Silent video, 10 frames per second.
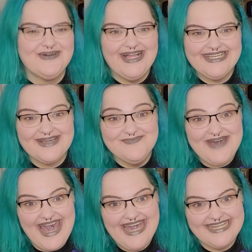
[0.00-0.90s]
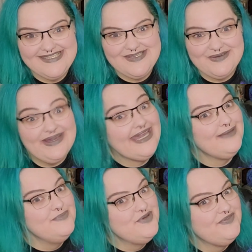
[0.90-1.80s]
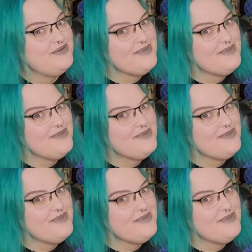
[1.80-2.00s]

welcome back to a Movie